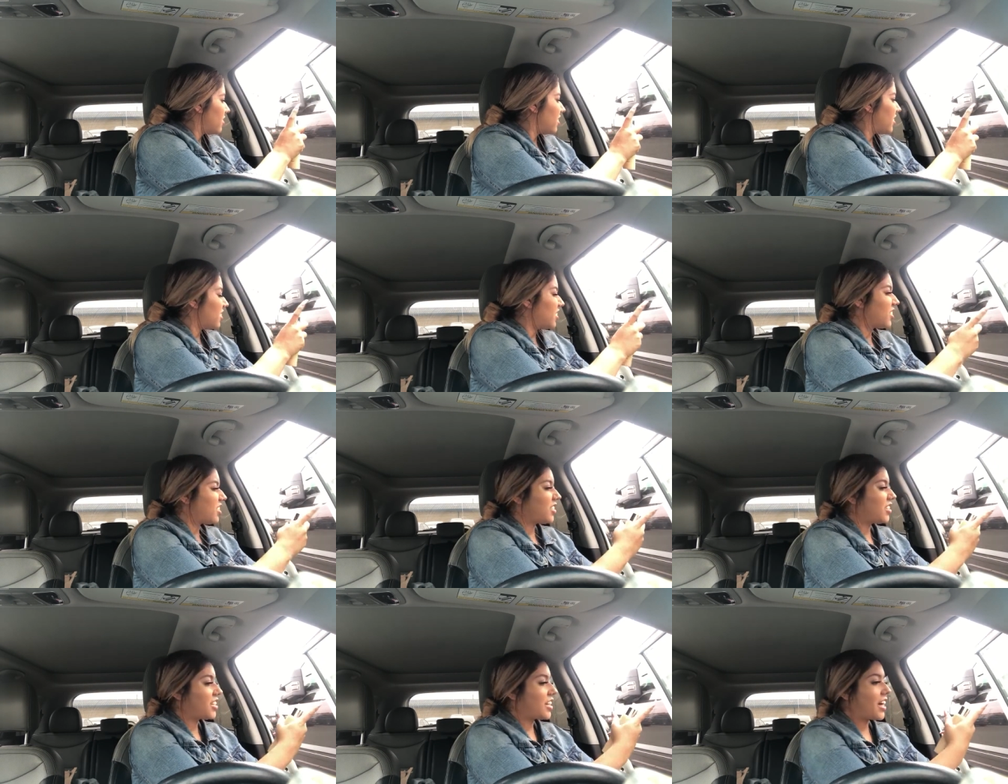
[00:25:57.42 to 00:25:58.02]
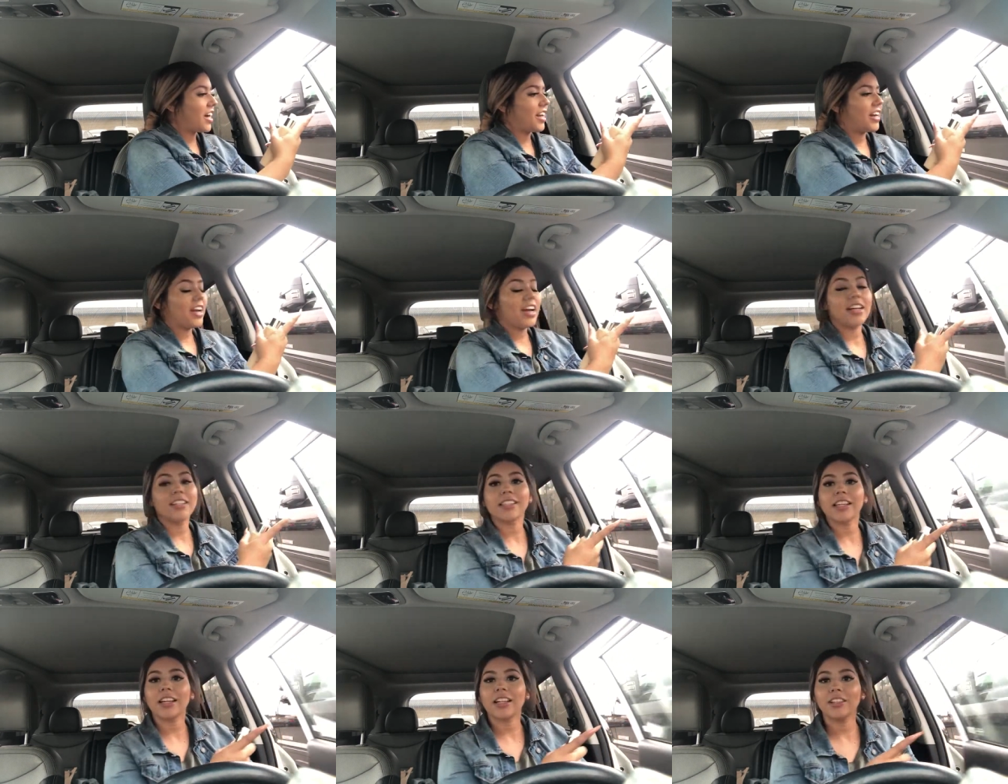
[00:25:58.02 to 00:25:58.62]
Oh, it kind of
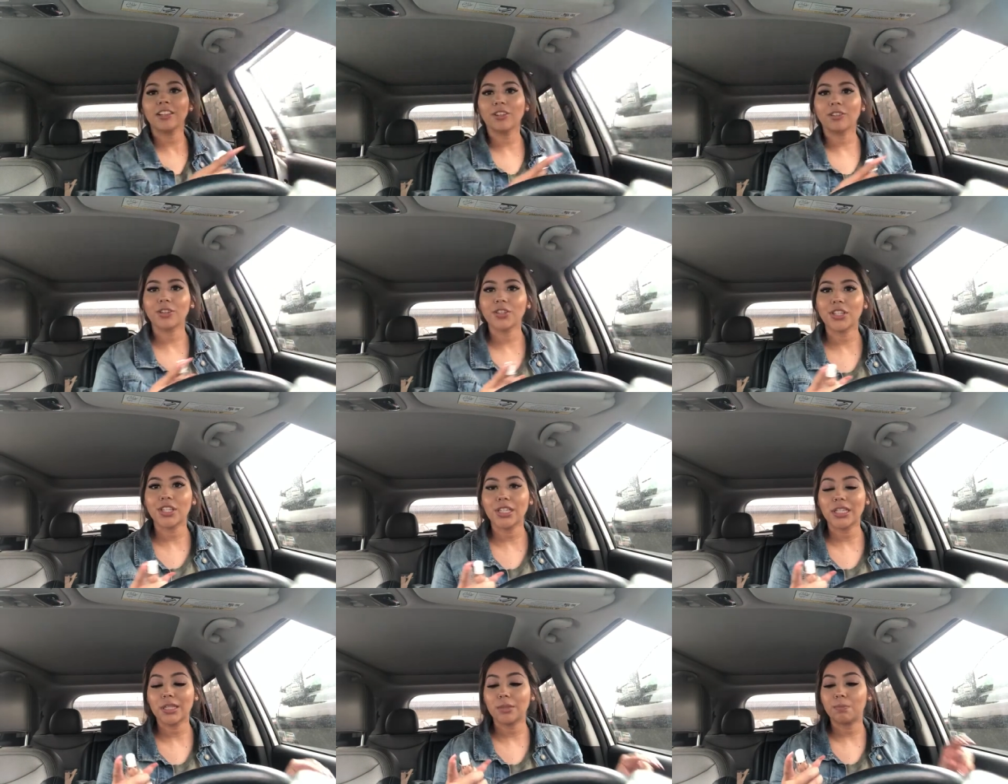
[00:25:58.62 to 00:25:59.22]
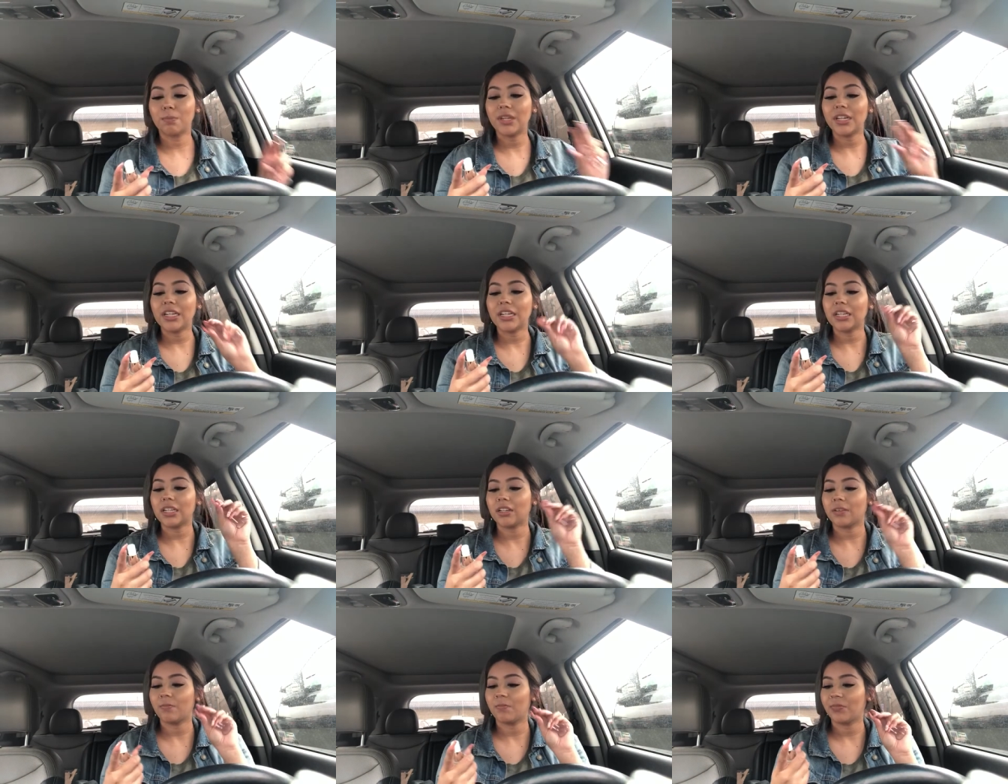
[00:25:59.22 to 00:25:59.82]
has like a little
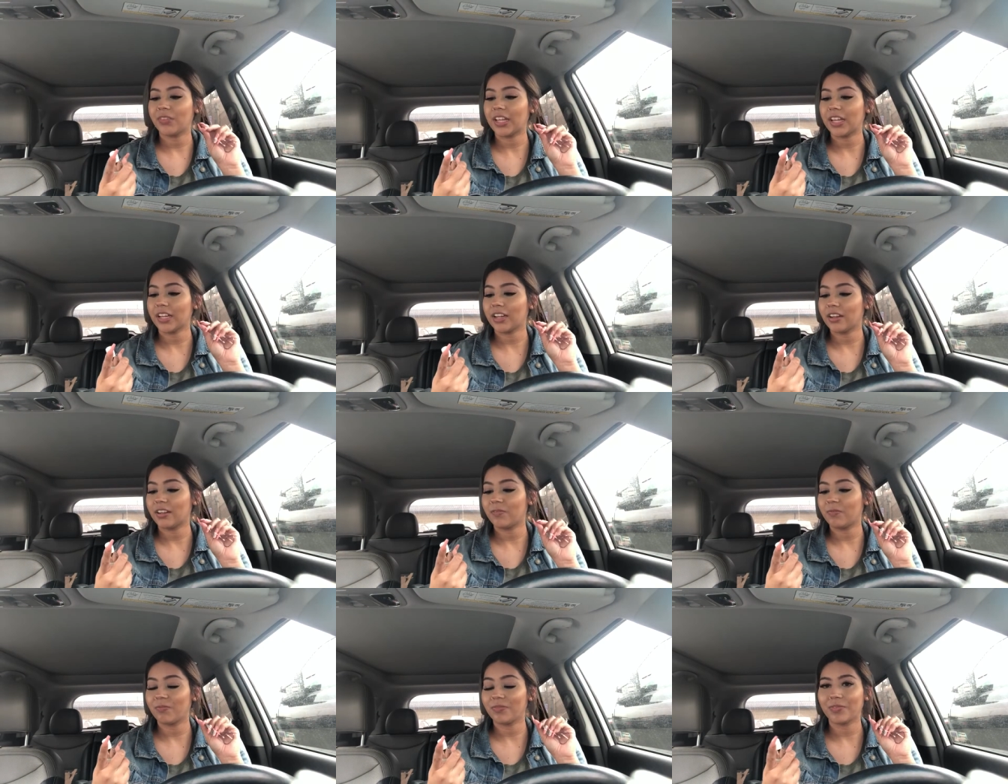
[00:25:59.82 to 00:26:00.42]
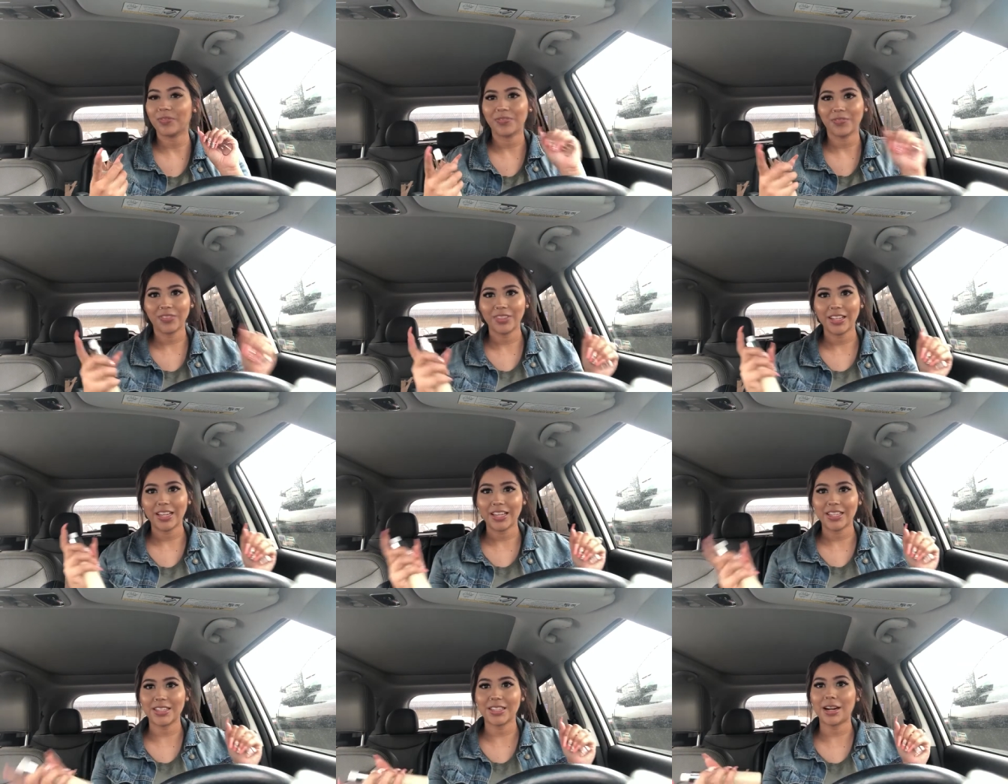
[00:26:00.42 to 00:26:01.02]
spitting, like
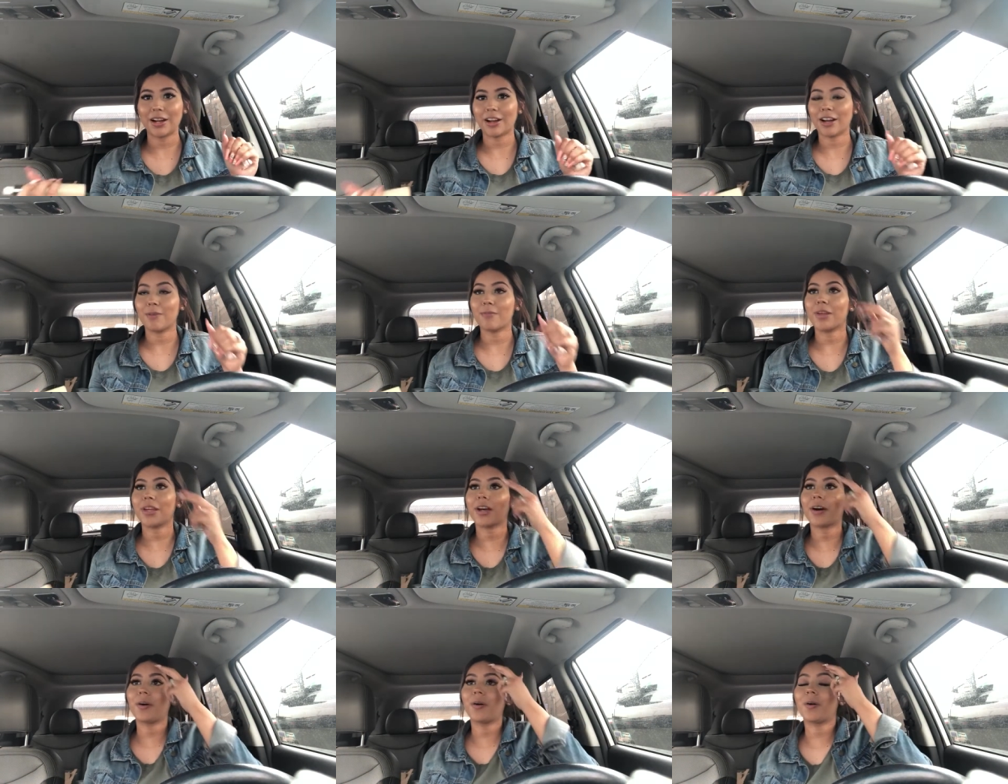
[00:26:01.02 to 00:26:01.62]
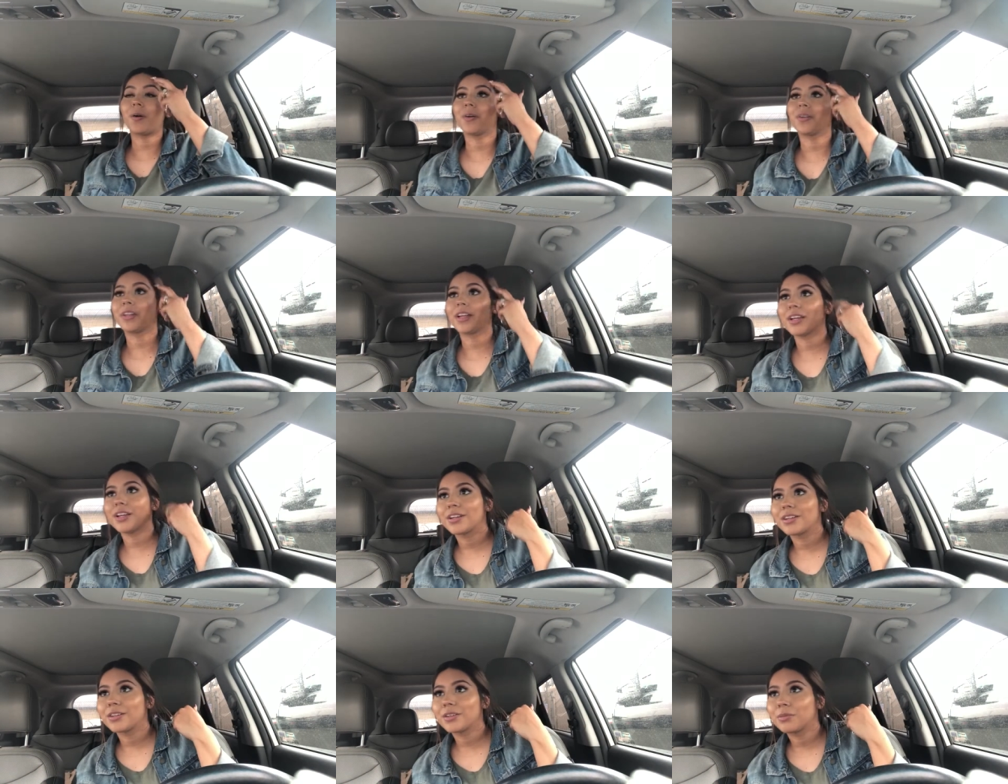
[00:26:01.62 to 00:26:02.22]
it's not coming out
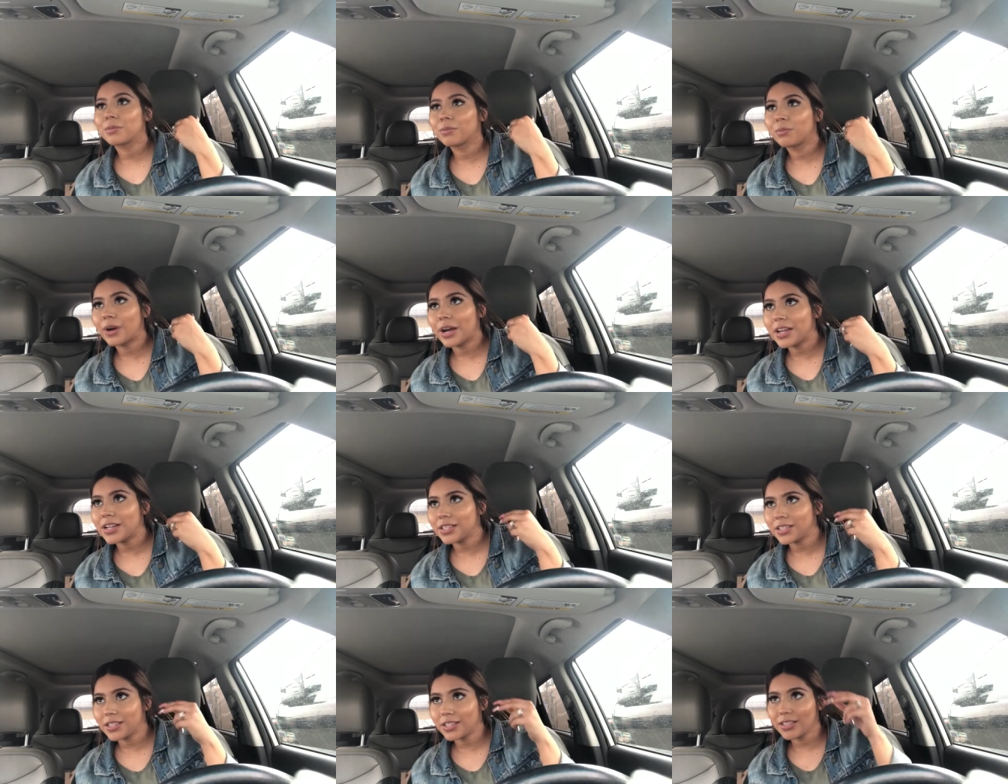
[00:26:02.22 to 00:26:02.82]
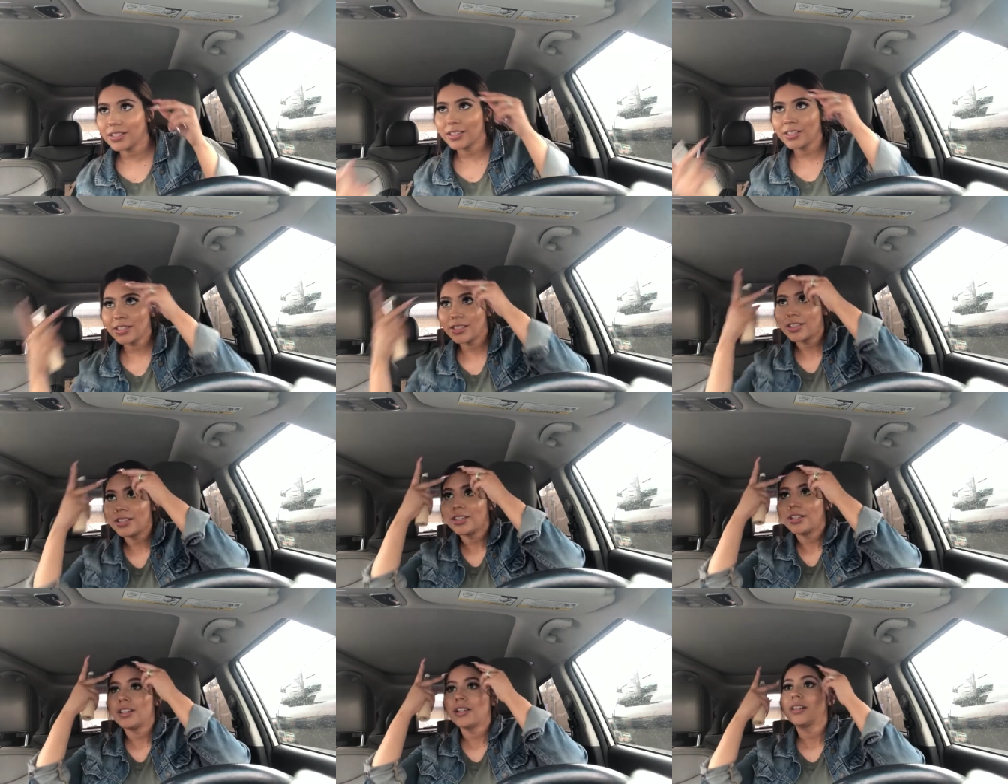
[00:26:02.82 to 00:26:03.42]
like right.
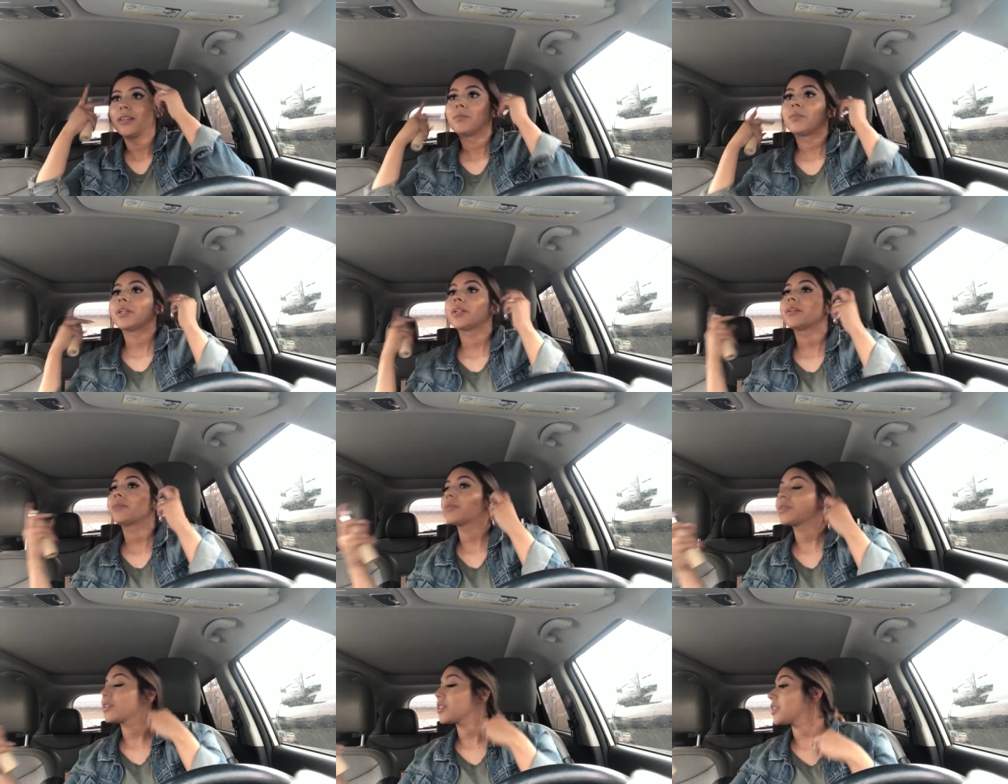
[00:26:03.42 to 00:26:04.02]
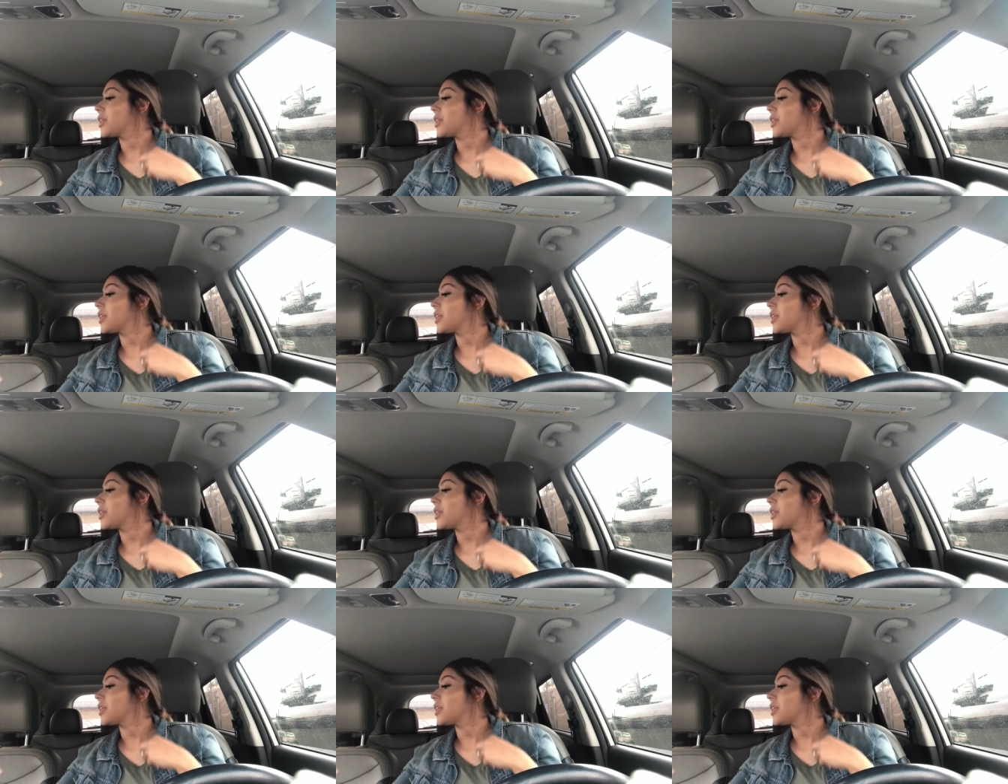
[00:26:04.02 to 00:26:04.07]
But we'll